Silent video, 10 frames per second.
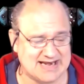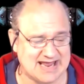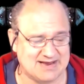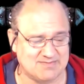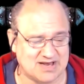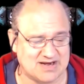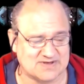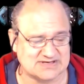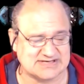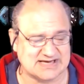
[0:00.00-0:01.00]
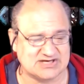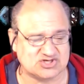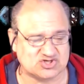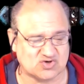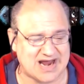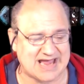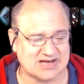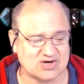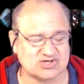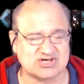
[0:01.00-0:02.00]
Thank name. You, but if there's any name.
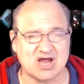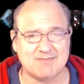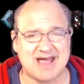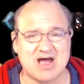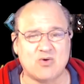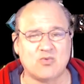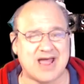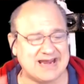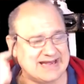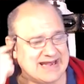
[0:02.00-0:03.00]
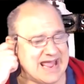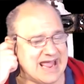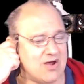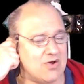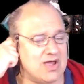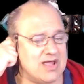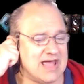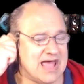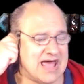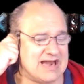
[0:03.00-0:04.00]
stragglers, come out right now
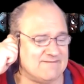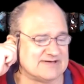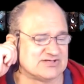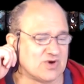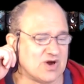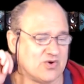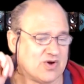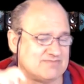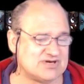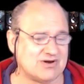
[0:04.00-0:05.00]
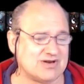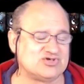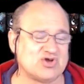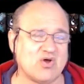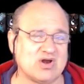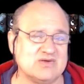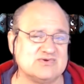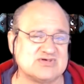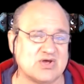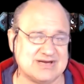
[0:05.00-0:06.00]
out of his throat, or I'm turning Sean
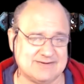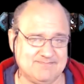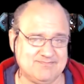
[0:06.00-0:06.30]
loose on you